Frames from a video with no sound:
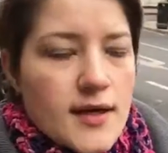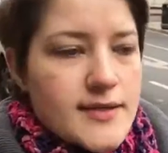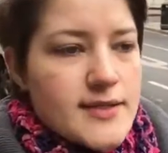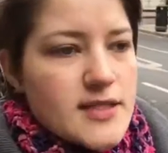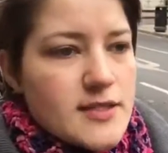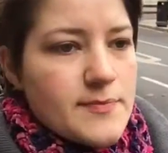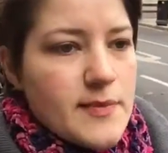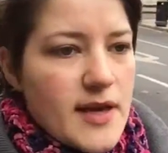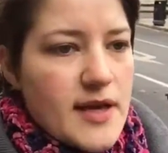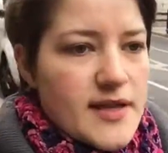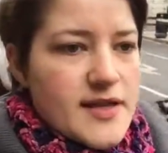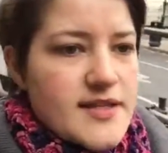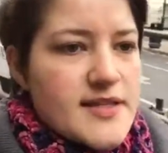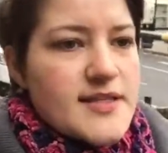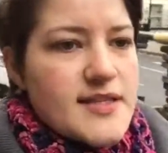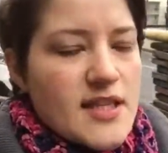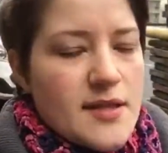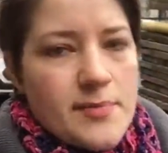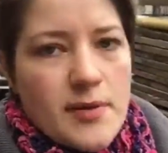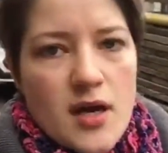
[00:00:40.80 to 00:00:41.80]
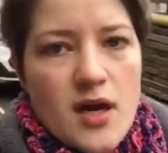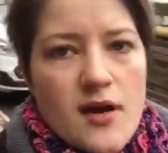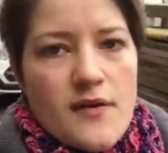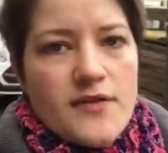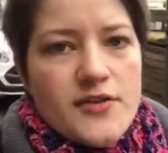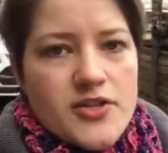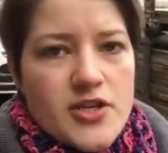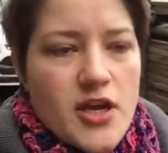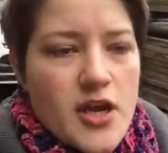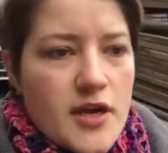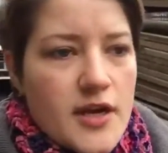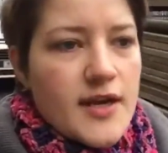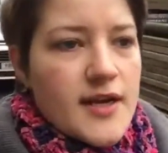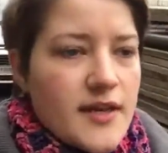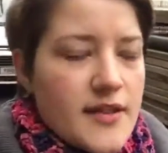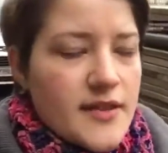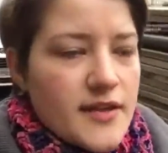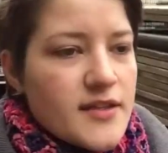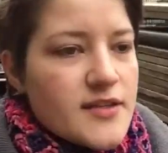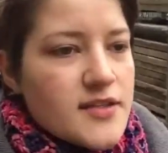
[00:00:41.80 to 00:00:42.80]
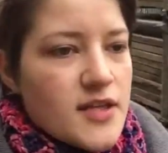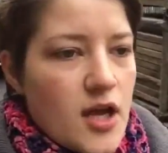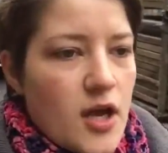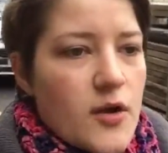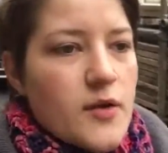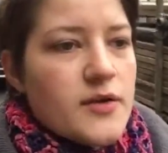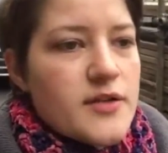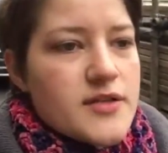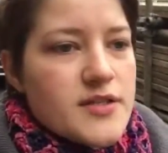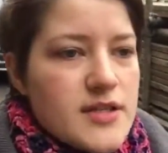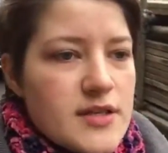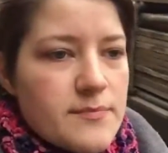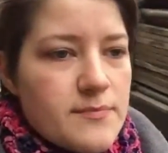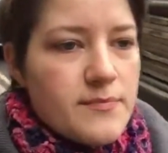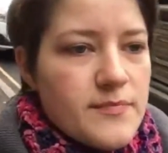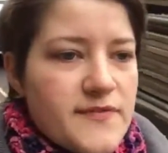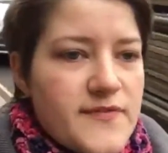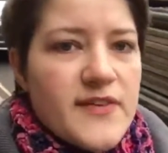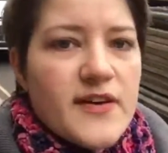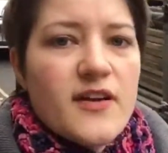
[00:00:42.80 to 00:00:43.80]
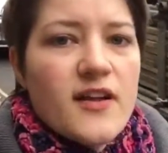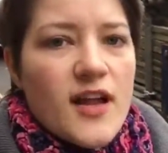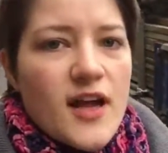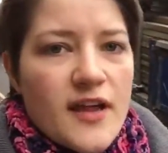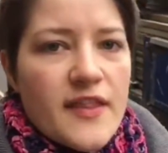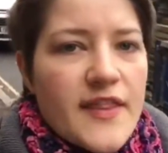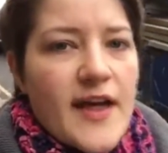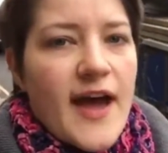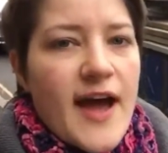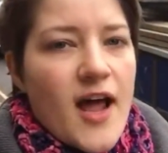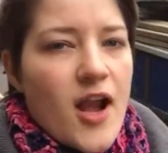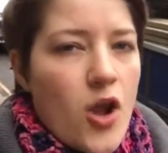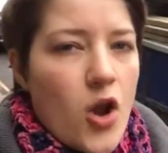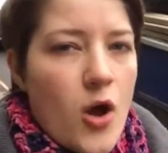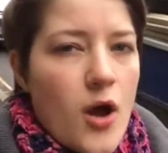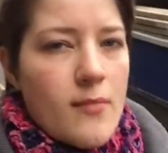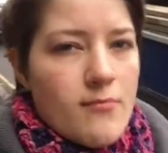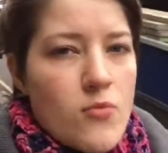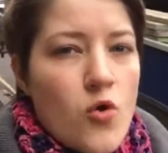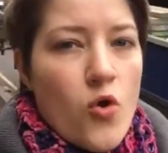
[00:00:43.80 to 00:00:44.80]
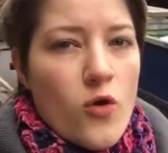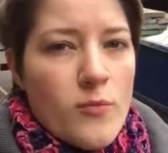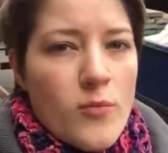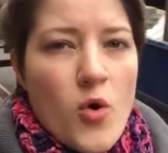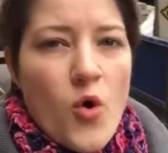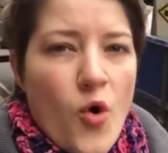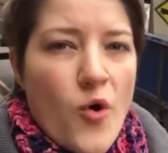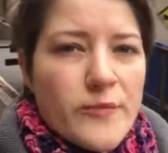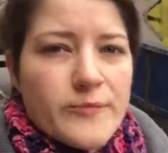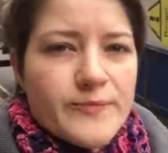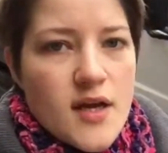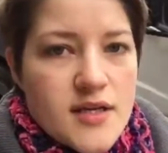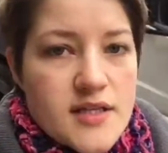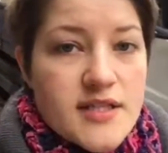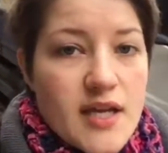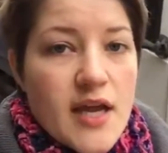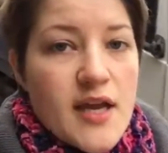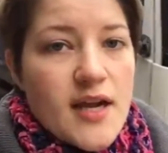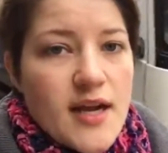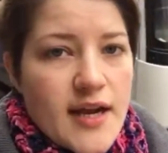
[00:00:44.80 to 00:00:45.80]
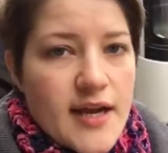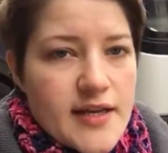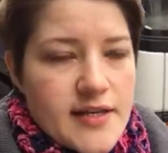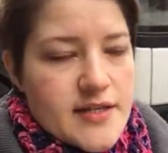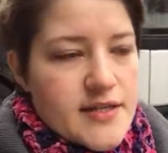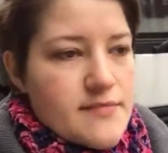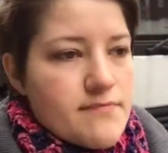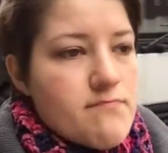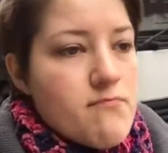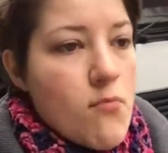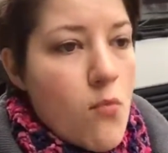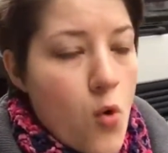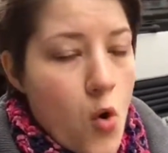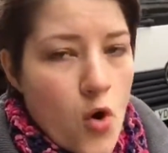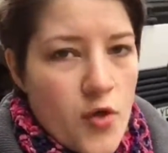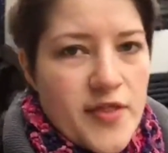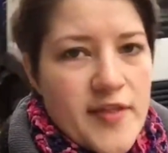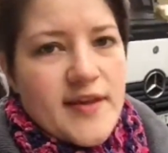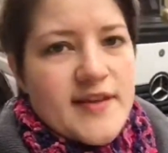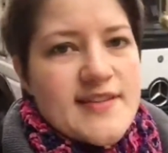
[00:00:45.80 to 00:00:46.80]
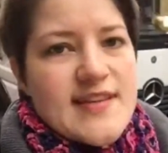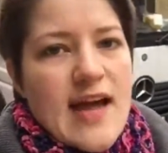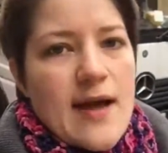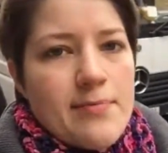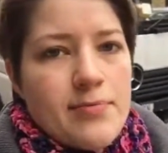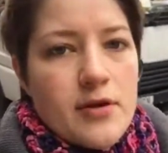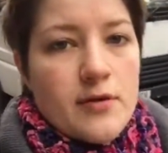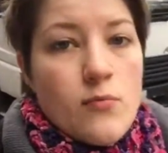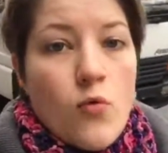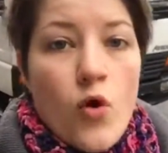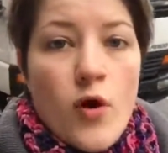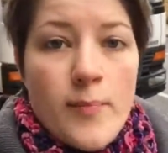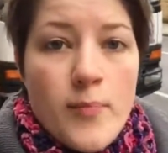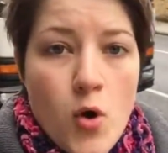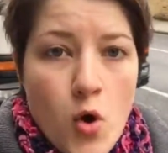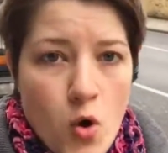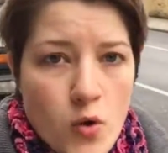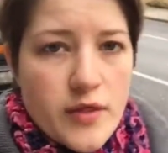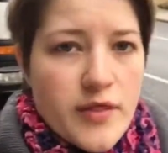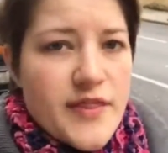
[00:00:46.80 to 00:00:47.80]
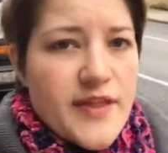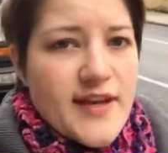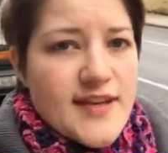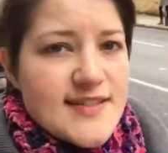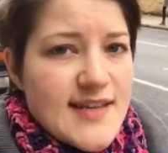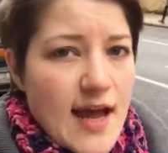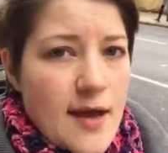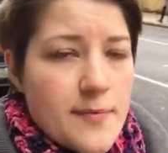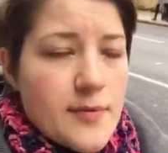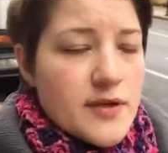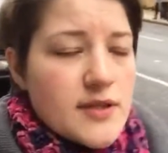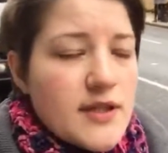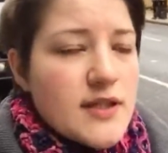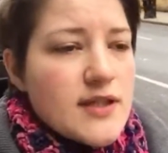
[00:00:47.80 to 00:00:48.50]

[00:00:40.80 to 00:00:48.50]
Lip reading: I suspect this is the part of the journey that's going to feel like that more and more. Suddenly, as more things happen, more important things happen,